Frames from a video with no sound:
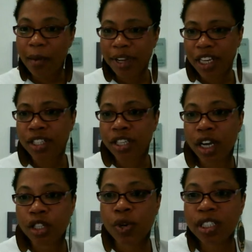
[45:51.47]
I'm going to get to
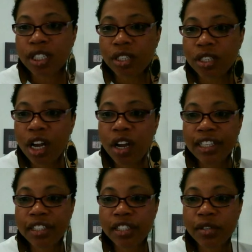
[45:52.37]
y'all's questions. Y'all are
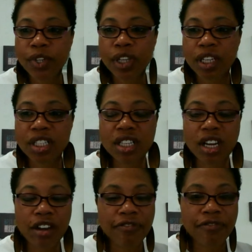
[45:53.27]
asking some really good
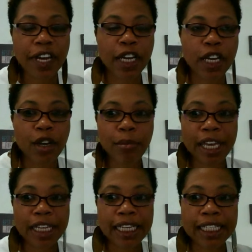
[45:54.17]
stuff.
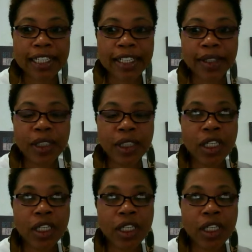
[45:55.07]
And Lisa.